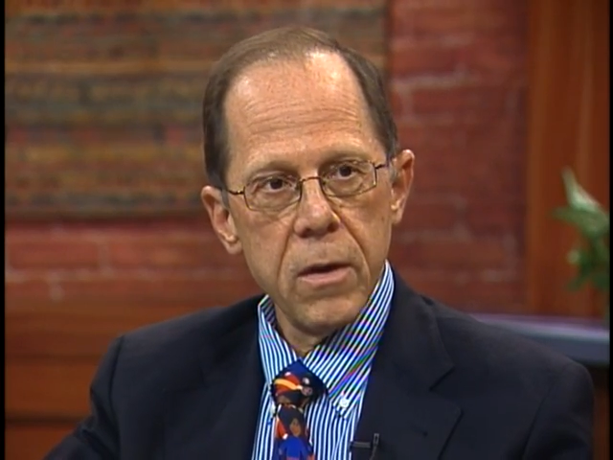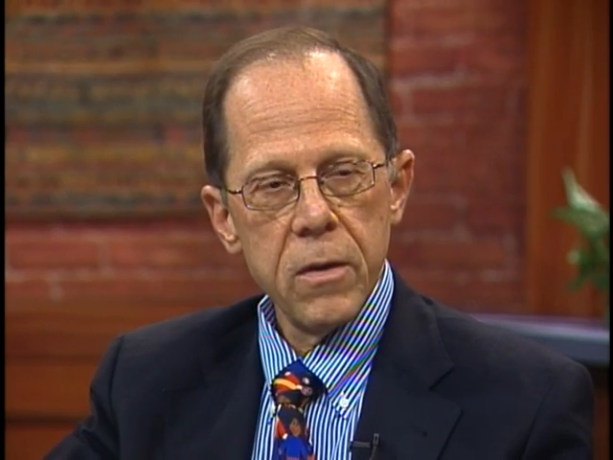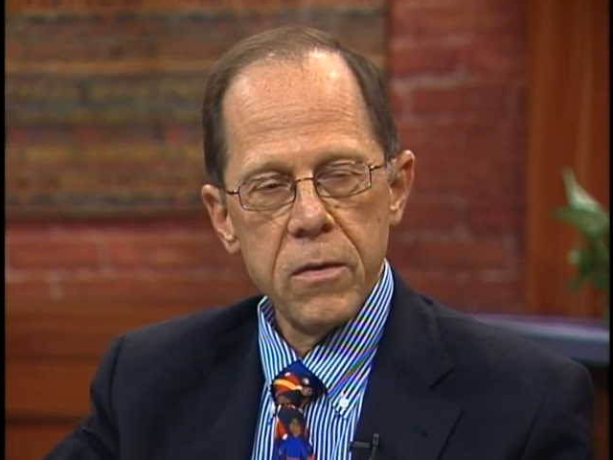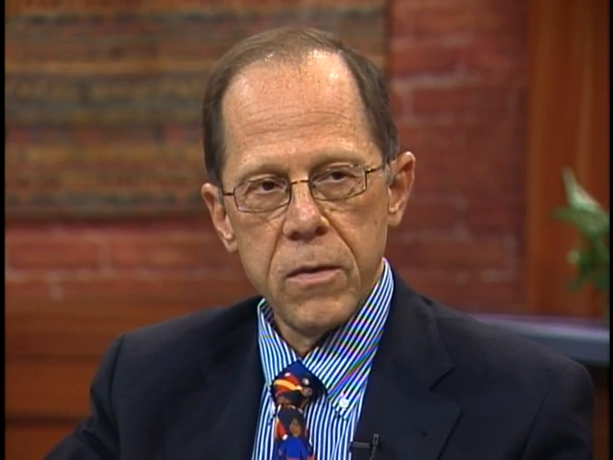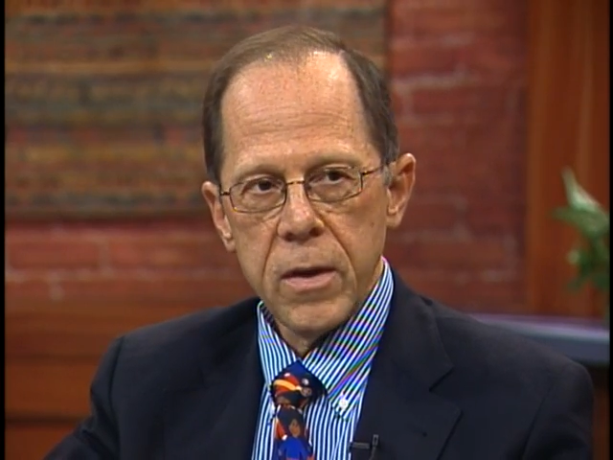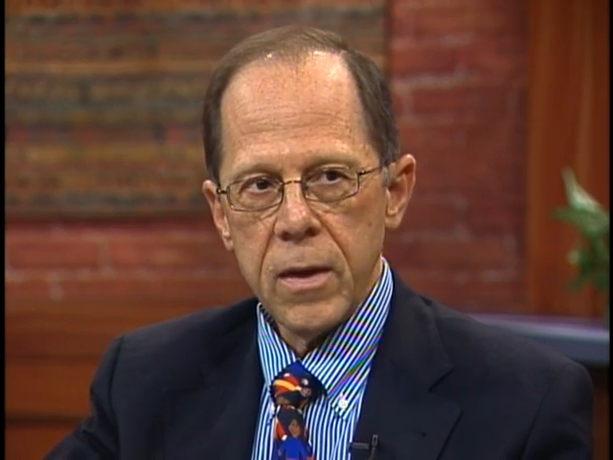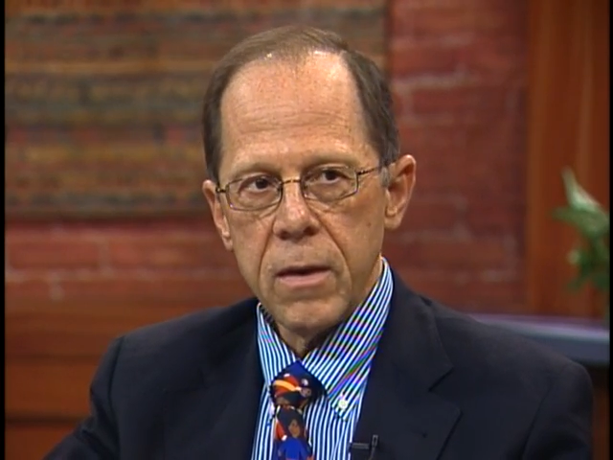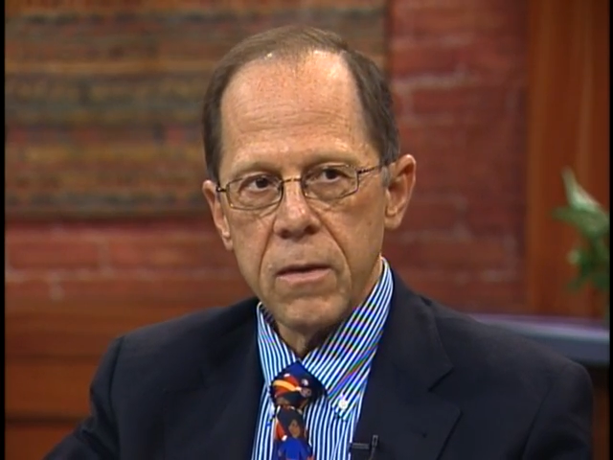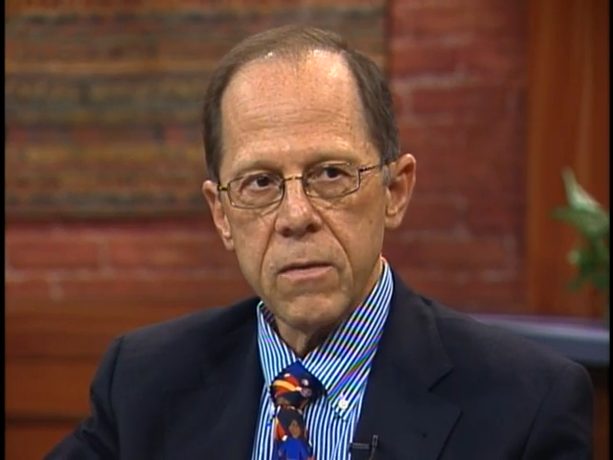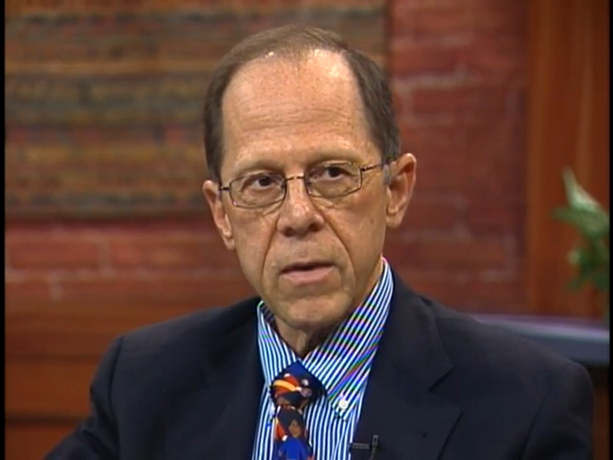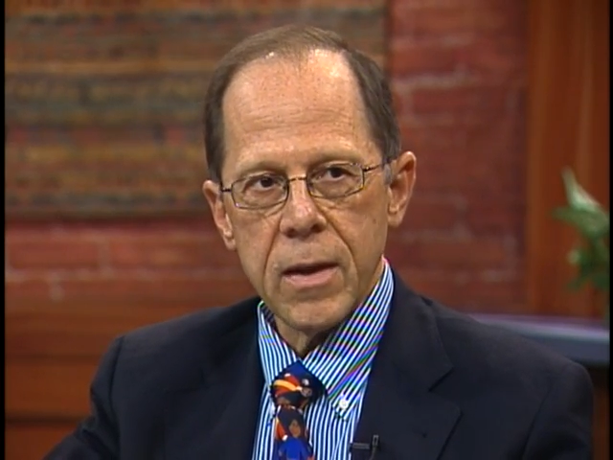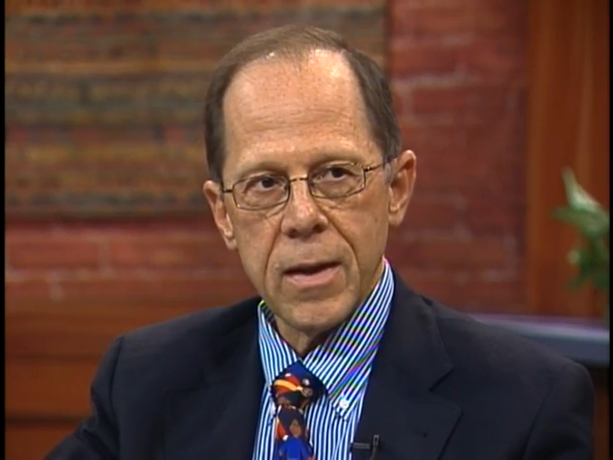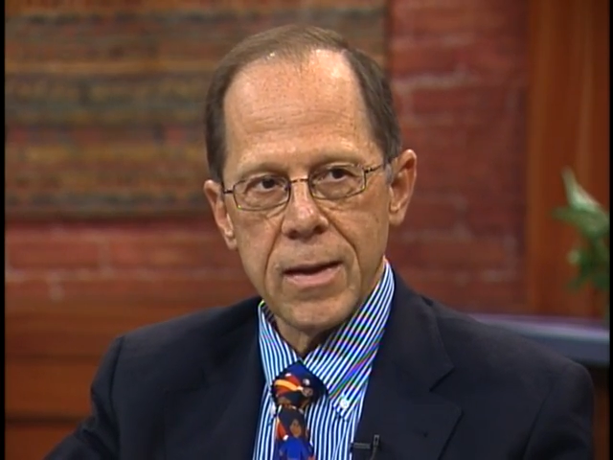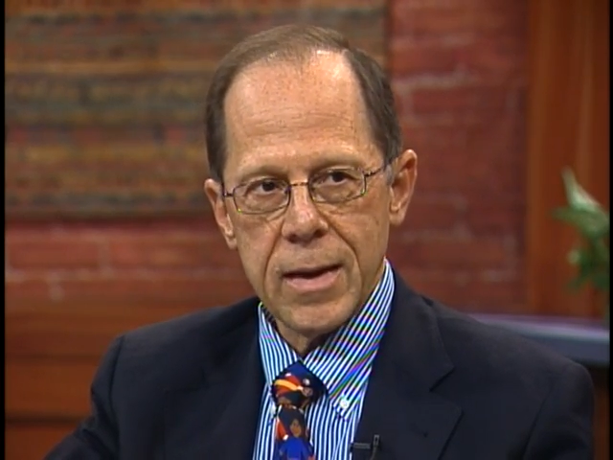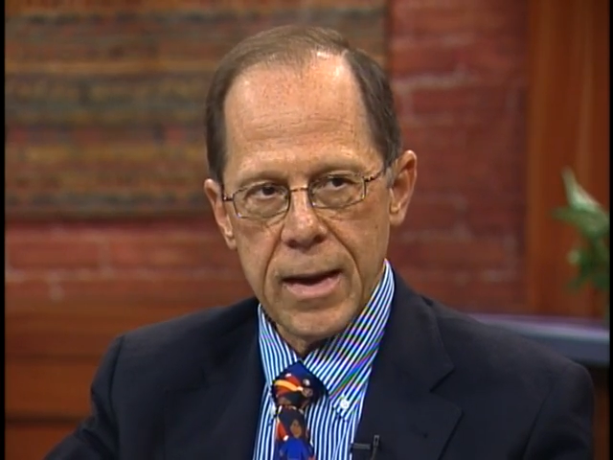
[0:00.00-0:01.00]
seize
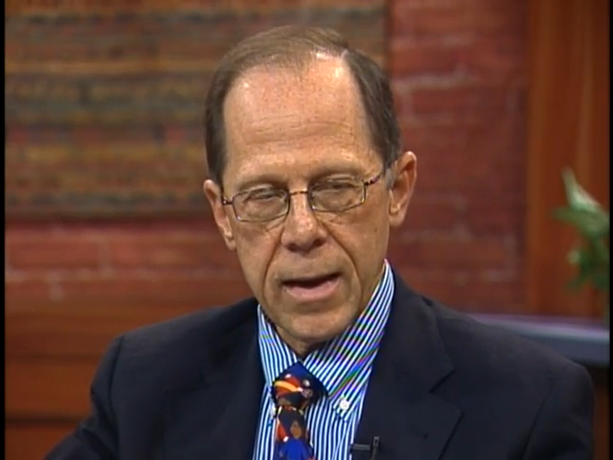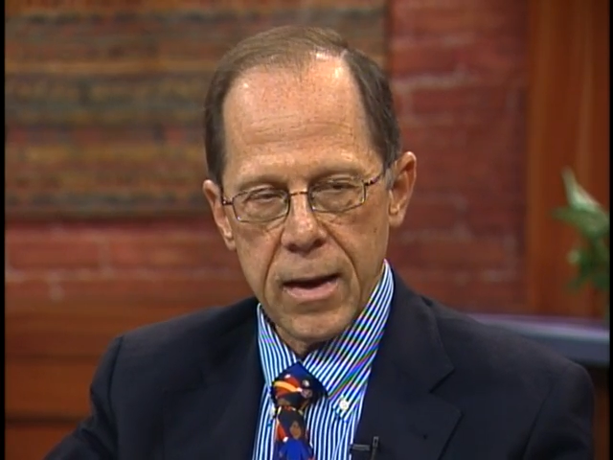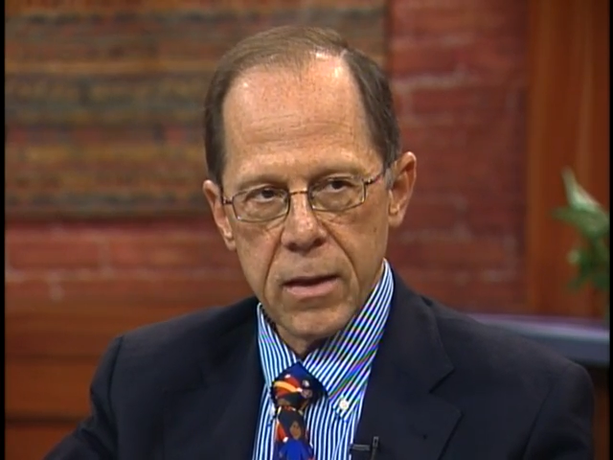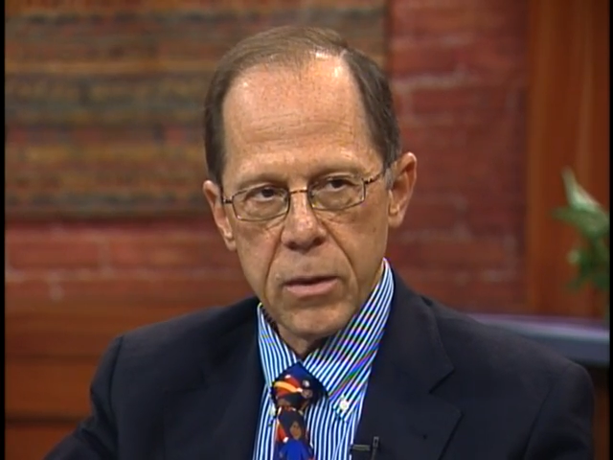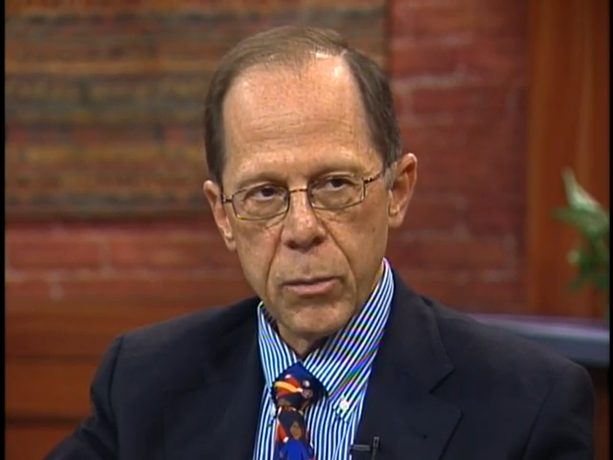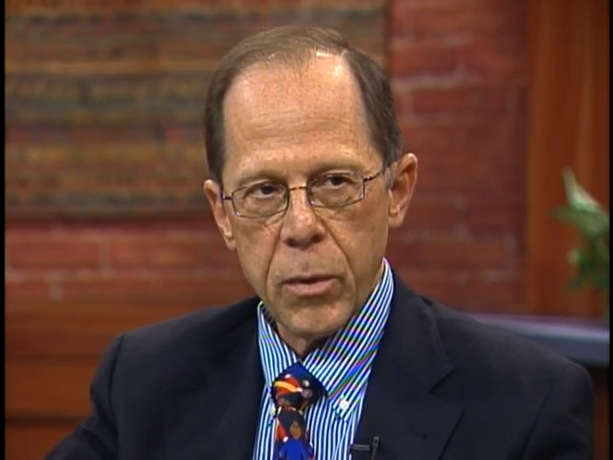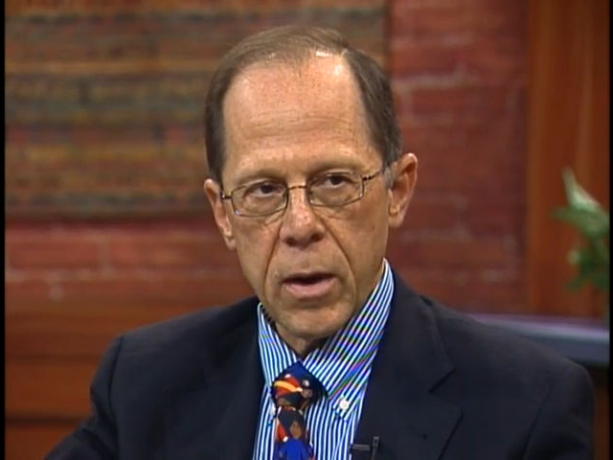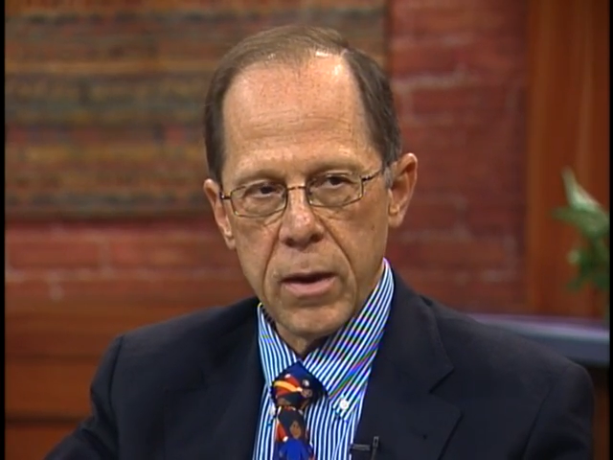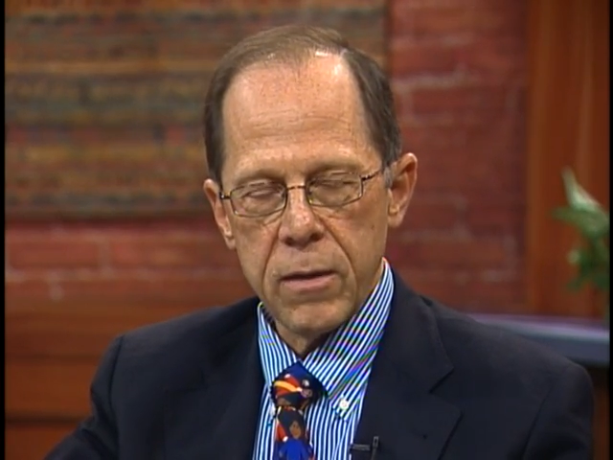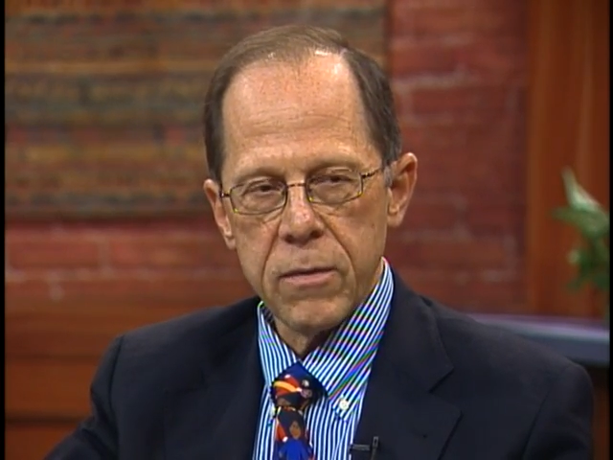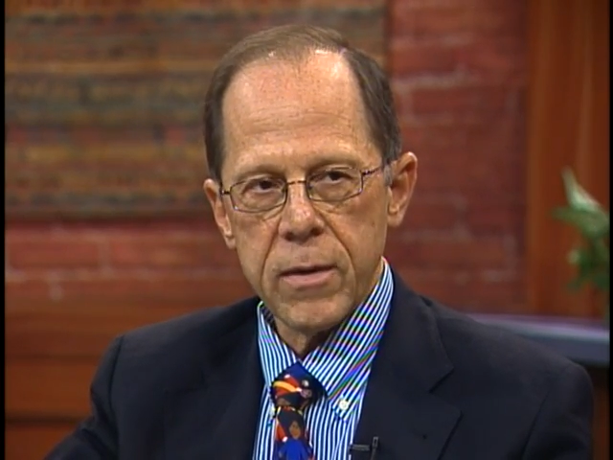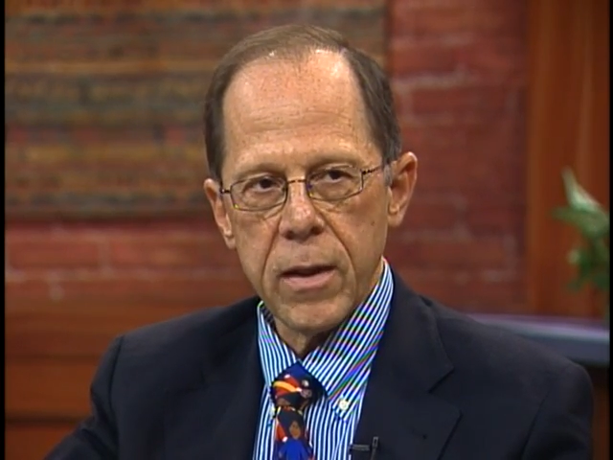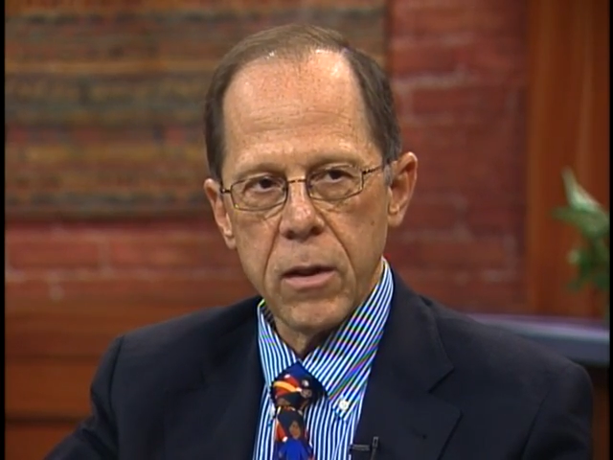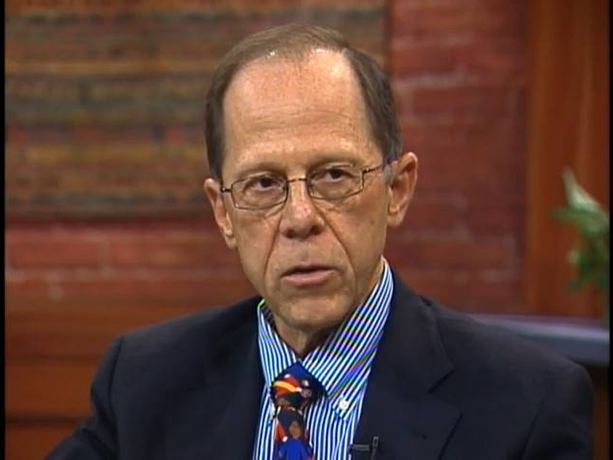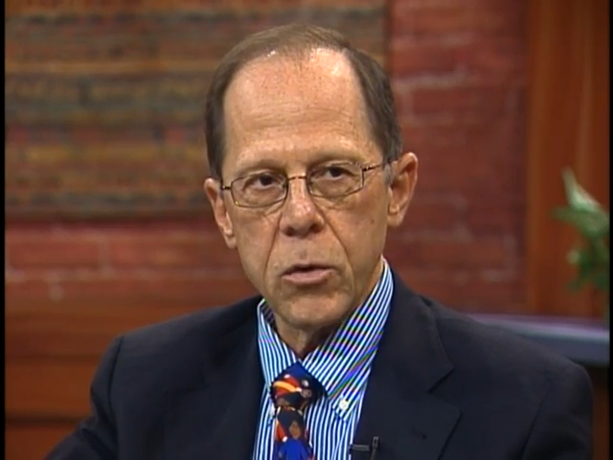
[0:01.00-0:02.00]
and attack the body's
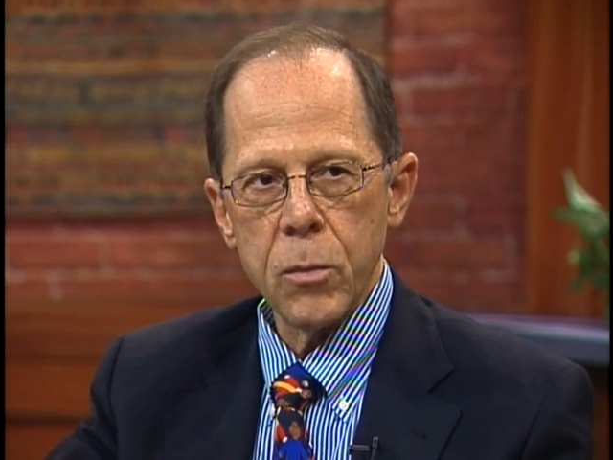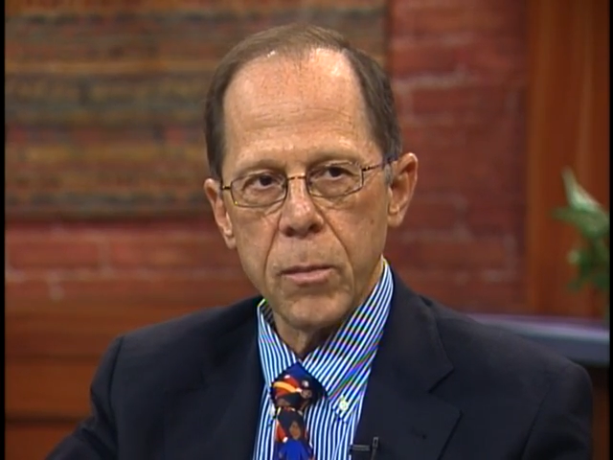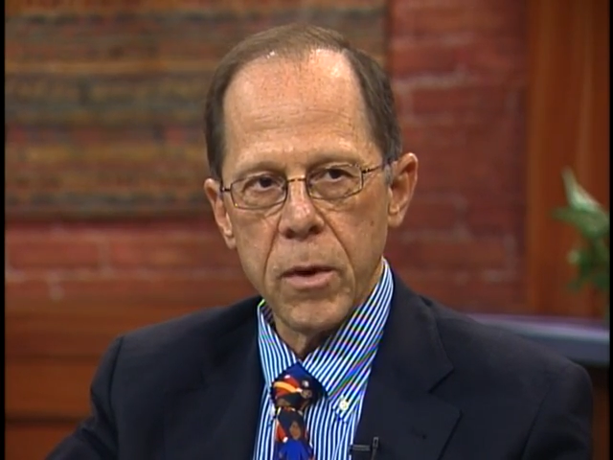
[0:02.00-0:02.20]
skeletal